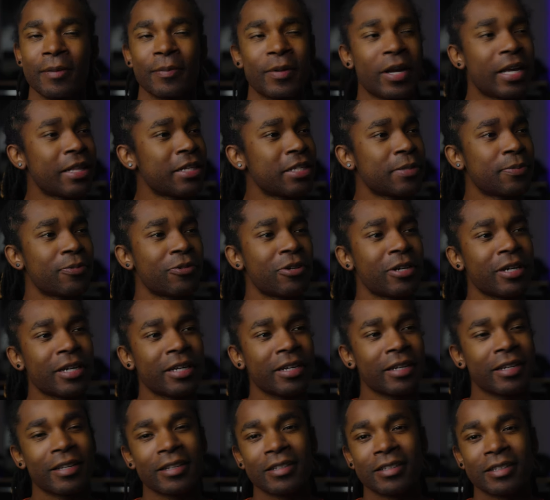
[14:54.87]
But at this
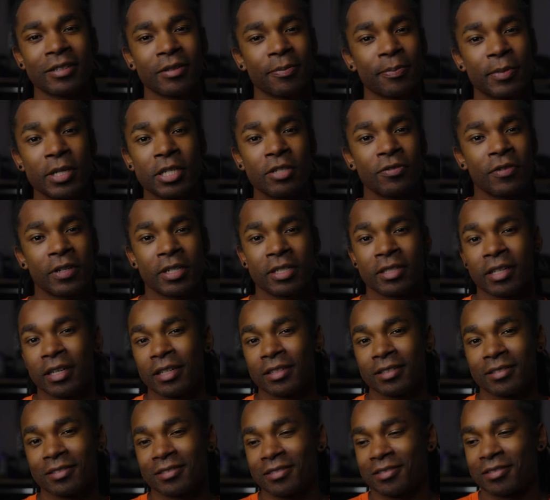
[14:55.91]
point, Beach Read's
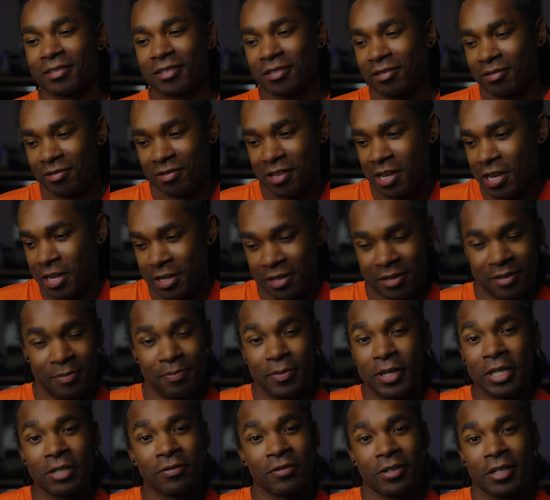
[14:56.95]
like, it's
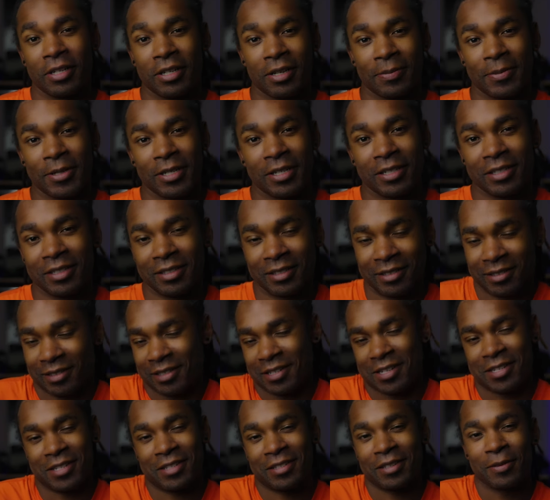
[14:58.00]
Beach Read. I mean,
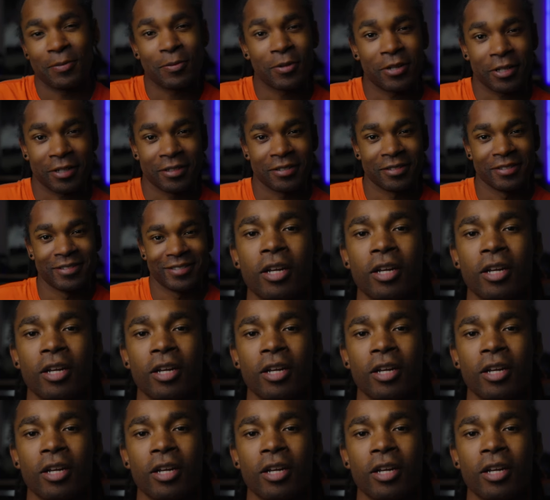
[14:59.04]
it's the one.